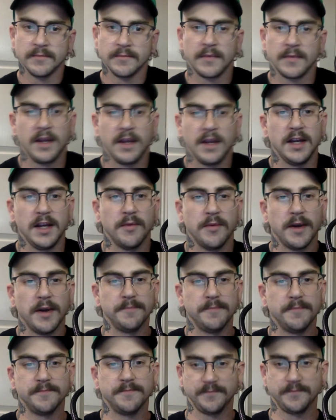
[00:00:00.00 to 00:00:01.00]

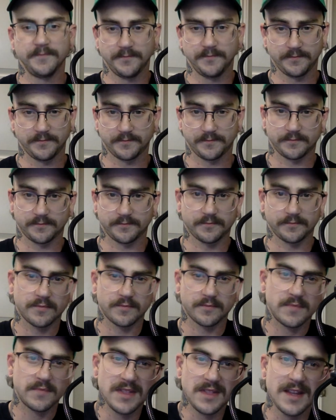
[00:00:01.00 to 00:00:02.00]
Anyway,
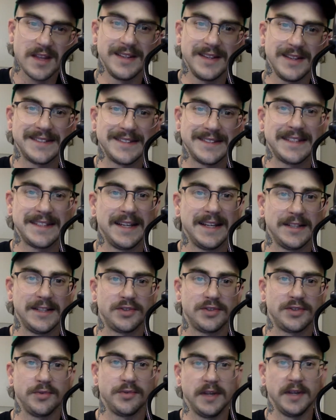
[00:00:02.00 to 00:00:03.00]
let's get
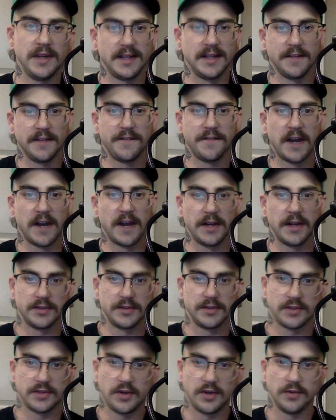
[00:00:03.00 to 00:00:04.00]
into it. The
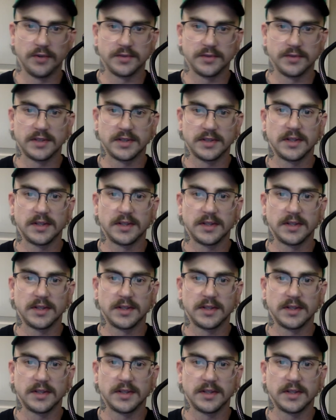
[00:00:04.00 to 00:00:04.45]
Finders cult.